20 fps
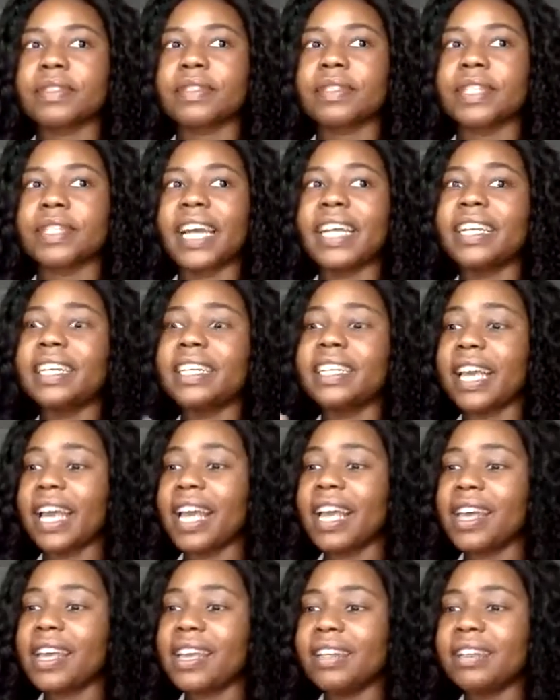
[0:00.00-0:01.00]
And
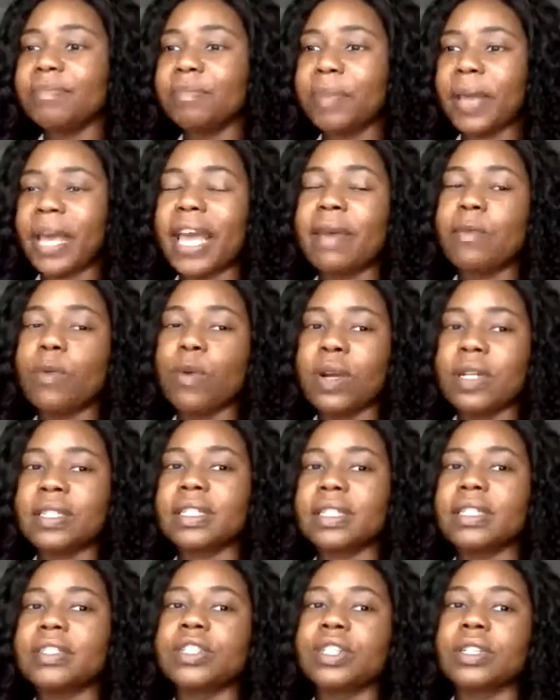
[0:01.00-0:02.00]
again, paying more
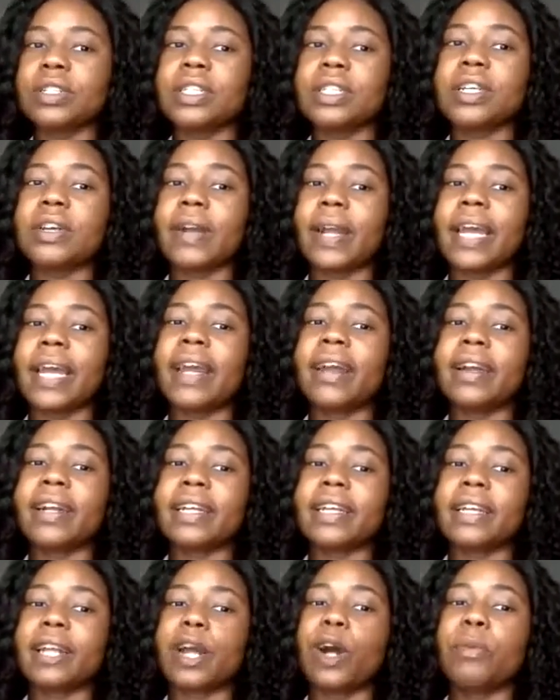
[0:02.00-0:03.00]
attention to your hair
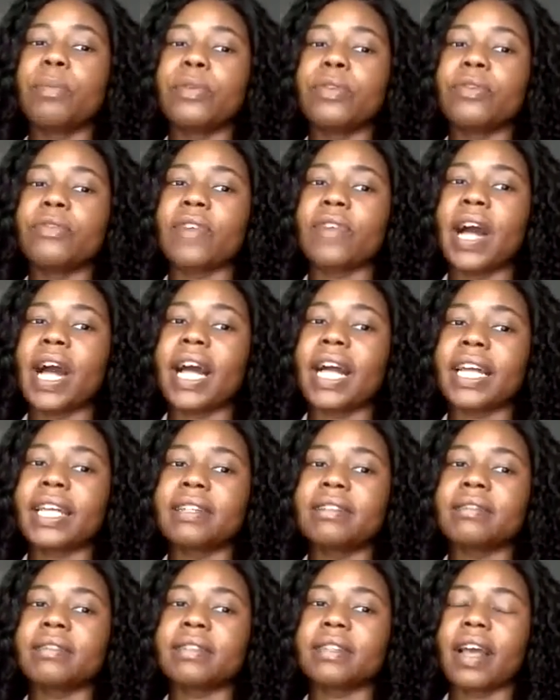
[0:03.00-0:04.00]
can help you
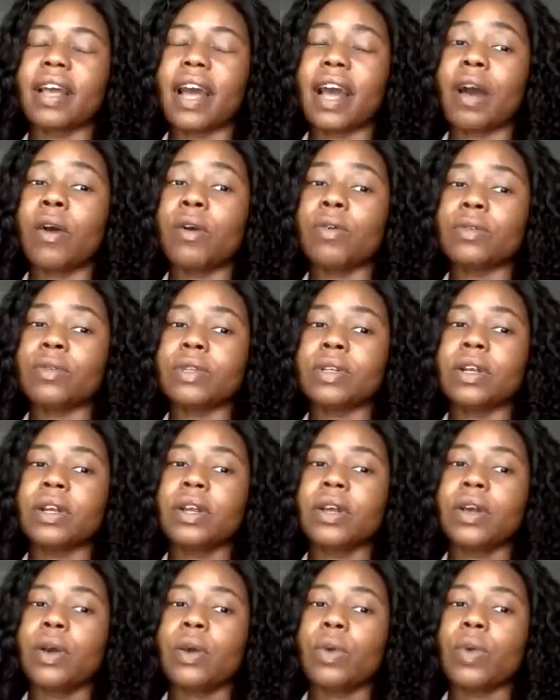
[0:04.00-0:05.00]
find out
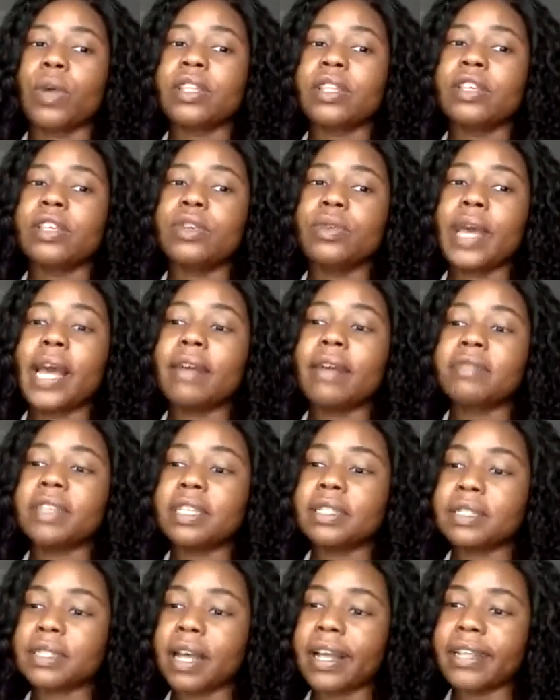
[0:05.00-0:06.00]
whether you have
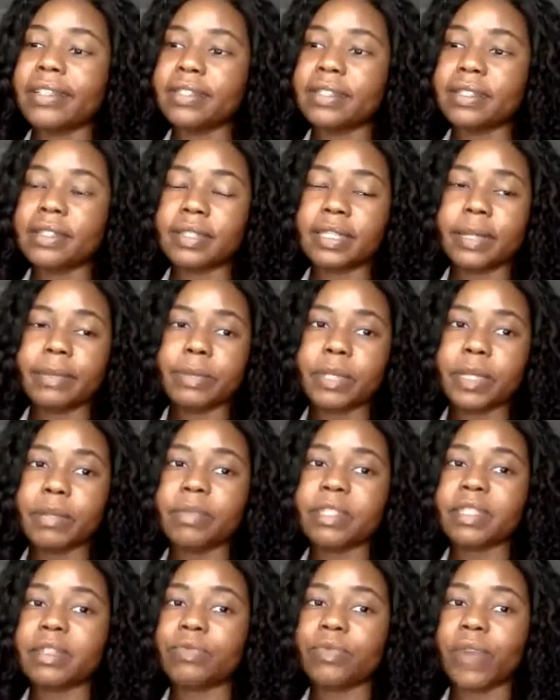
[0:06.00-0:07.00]
these signs and
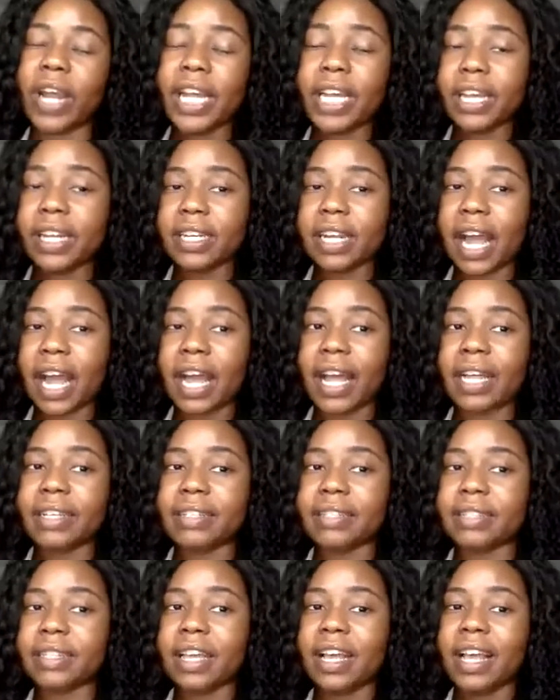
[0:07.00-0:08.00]
symptoms and recognize
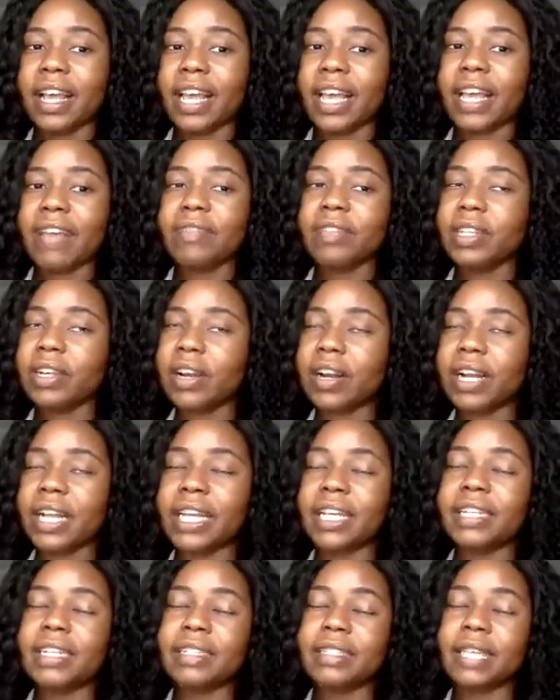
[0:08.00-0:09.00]
if there are
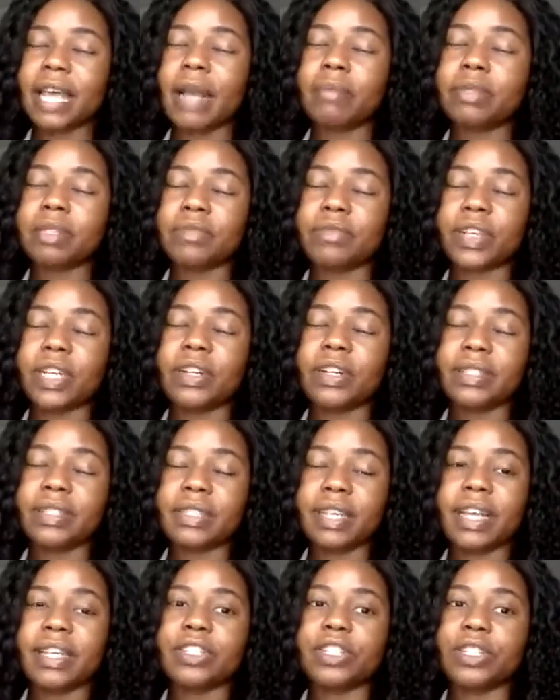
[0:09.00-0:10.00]
any types of
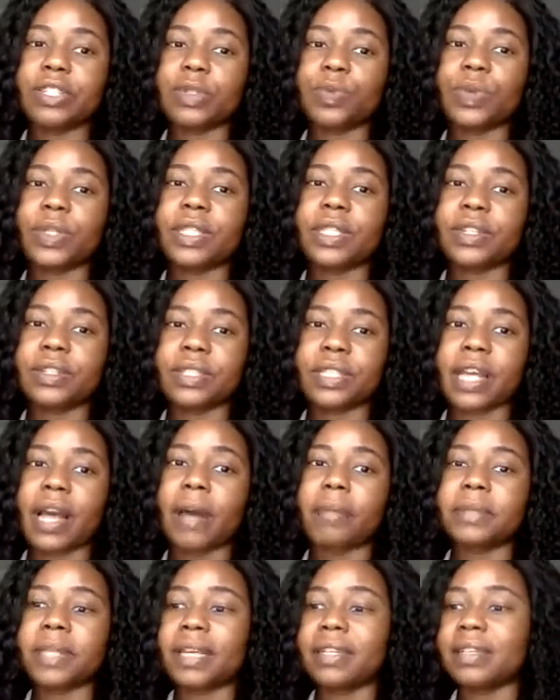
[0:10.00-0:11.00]
irritations with your
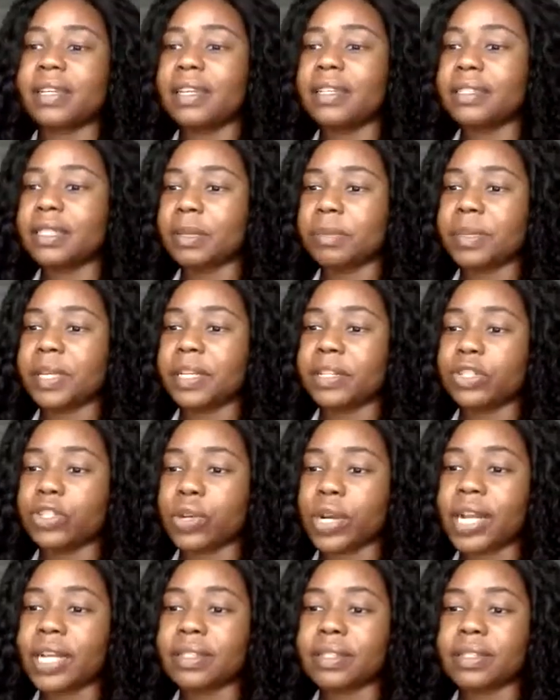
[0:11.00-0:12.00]
scalp that need to be
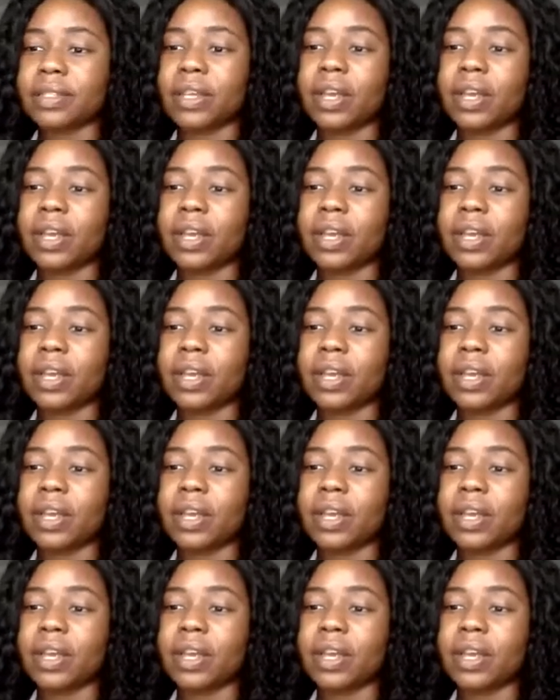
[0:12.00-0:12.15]
addressed